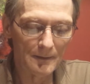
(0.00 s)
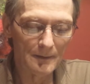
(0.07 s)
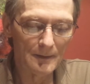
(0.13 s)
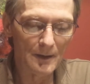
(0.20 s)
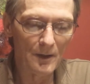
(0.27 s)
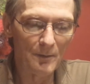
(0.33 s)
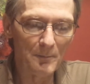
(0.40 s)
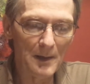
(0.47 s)

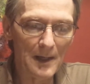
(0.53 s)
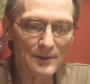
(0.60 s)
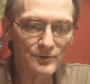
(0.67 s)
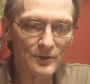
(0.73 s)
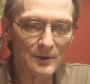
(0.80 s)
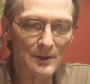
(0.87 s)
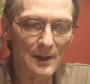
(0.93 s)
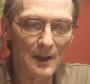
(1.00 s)
Now
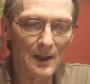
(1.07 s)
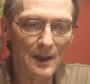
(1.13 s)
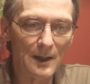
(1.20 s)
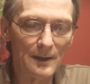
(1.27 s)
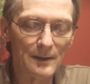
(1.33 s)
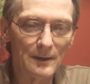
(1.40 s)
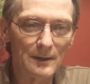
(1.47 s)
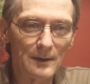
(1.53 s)
imagine
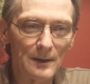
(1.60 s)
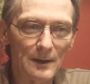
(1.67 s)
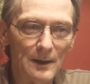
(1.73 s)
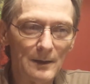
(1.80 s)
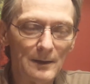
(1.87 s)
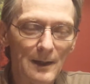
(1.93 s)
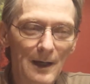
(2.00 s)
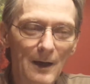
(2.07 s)
God
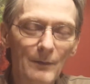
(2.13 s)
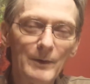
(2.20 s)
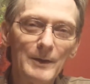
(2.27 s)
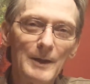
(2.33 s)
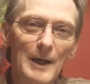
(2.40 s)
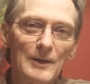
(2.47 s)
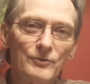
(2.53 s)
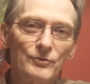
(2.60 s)

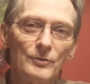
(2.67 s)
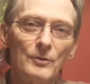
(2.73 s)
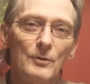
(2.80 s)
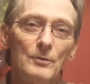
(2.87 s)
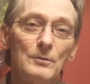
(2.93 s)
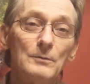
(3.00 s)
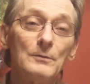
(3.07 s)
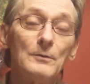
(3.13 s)
allowing that
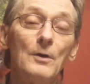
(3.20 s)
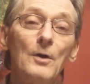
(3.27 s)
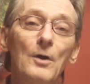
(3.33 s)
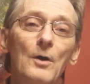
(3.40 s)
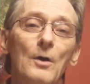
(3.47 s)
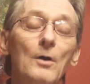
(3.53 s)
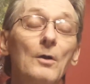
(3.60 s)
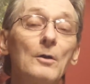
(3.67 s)
soul,
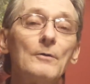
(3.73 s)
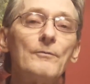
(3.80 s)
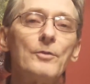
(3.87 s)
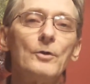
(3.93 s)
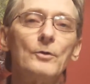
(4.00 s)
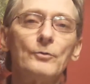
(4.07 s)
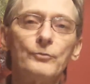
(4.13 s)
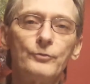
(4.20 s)
all of
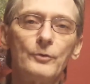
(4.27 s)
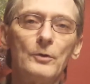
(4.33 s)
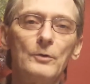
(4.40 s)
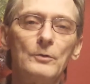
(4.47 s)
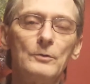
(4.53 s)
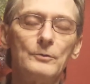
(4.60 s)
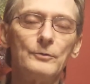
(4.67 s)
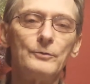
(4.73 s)
those
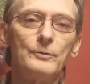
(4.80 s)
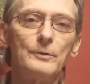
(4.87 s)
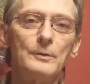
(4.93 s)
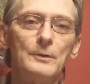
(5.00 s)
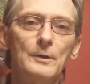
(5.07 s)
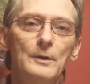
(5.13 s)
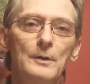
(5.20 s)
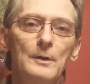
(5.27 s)
souls,
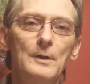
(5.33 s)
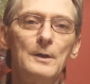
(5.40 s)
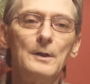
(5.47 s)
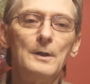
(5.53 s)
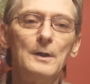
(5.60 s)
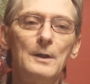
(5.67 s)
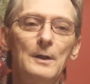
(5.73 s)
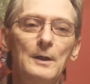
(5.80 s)

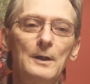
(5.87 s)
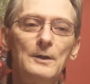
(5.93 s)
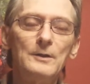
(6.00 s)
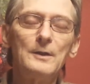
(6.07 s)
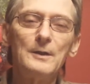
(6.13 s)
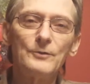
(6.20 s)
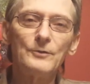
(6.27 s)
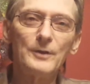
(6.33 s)
into
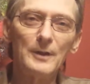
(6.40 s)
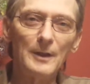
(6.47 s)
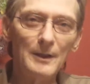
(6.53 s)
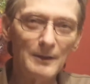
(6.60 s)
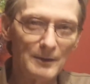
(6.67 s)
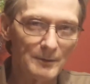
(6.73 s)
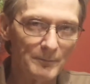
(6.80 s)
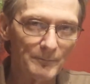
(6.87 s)
his
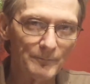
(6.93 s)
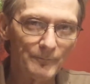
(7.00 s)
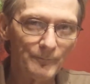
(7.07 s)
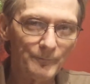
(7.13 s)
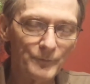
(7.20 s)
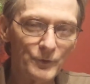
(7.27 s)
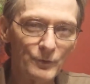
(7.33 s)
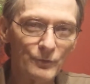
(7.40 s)
kingdom
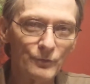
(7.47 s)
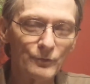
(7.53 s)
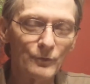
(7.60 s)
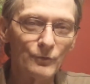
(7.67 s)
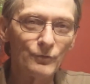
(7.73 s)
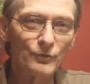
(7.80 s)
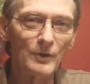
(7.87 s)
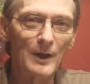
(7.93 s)
to
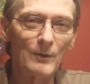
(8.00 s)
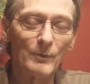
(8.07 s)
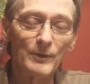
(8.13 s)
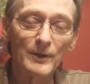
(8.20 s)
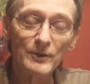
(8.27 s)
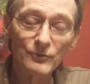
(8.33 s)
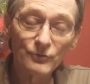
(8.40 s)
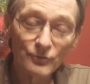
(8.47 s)
associate
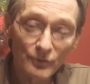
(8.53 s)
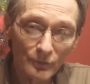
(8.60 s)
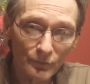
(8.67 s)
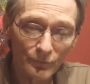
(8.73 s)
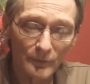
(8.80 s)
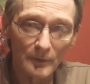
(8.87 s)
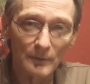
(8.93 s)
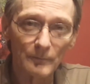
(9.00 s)
with his
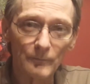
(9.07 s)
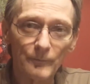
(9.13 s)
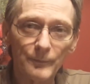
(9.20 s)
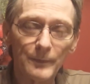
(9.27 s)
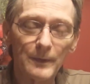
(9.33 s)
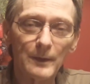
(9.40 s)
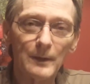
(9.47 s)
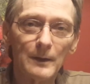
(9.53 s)
children,
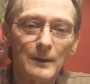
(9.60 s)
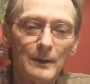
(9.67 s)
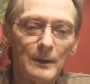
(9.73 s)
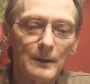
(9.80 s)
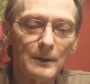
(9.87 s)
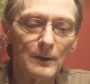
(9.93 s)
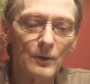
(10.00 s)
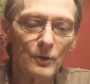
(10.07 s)

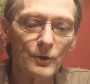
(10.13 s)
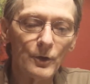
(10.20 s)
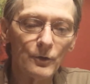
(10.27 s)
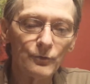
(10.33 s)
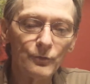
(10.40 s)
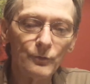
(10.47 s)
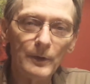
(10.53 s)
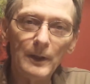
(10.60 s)

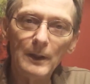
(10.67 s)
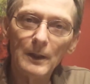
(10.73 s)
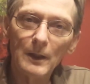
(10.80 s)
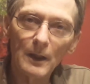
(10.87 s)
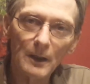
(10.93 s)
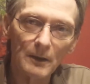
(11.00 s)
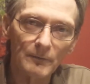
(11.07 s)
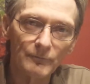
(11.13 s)
those who he
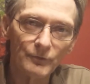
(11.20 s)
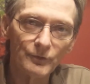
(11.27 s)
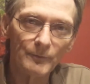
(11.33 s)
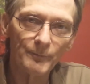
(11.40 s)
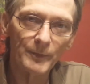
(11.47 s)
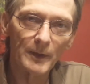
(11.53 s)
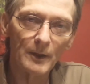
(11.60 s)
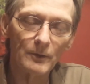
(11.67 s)
loves
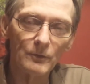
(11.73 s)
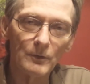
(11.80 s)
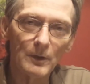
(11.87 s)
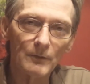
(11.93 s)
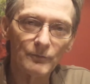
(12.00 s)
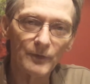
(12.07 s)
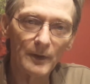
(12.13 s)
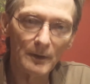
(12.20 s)
and who
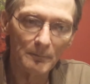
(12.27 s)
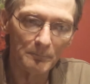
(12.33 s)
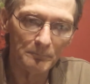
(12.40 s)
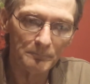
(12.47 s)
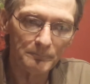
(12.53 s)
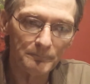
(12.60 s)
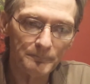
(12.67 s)
loves him.